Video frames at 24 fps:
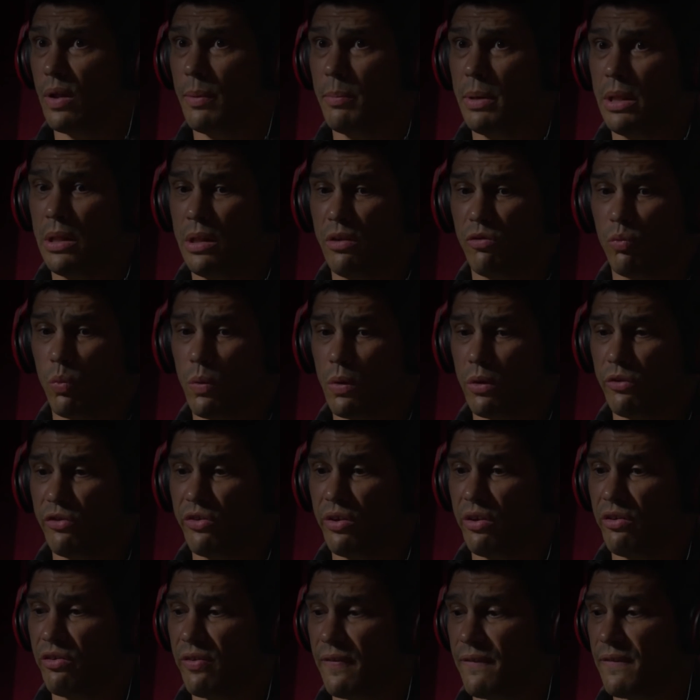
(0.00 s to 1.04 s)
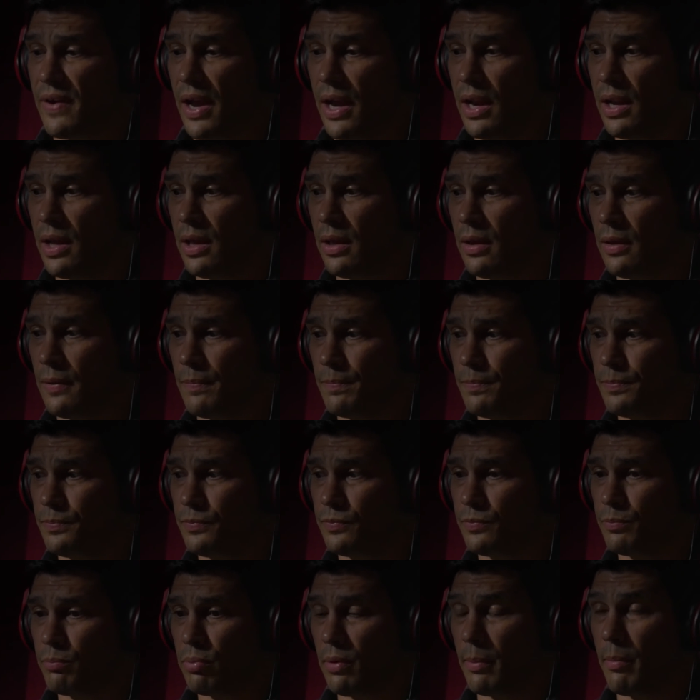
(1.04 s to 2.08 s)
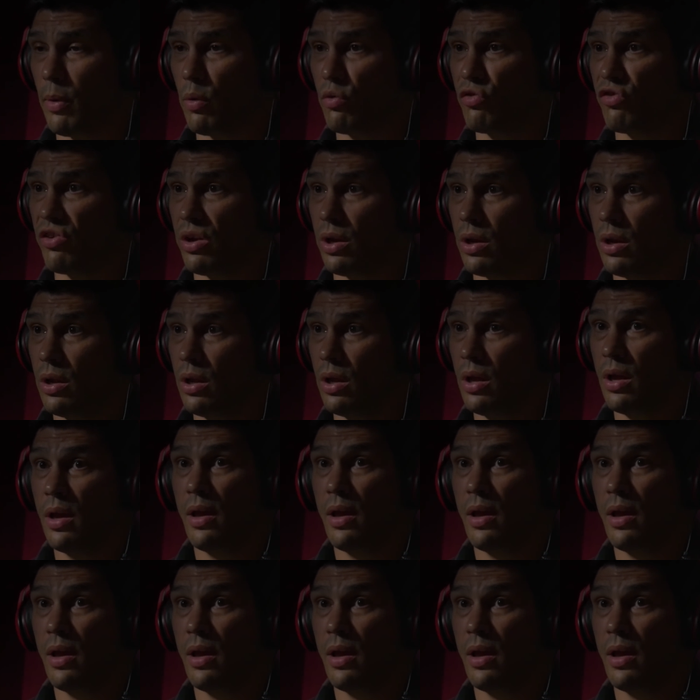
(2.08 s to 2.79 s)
I mean, this World Series of Fighting promotion